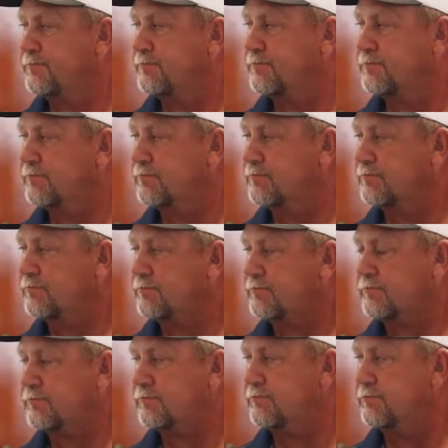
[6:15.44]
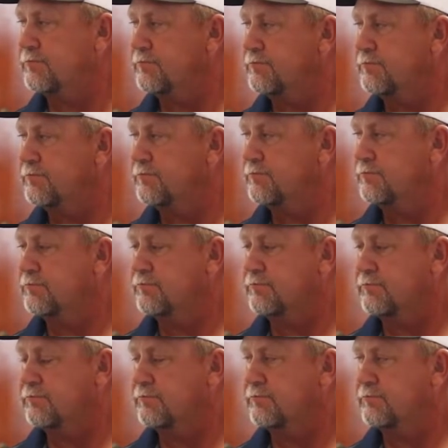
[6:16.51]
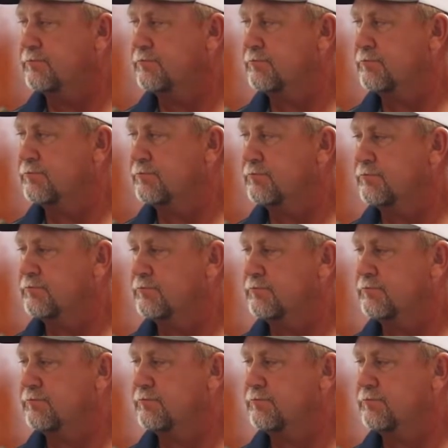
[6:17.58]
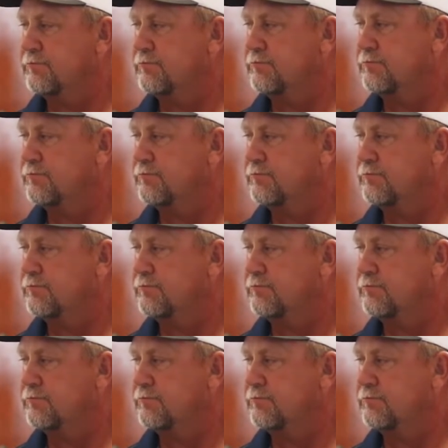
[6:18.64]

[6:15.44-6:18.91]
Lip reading: (not speaking)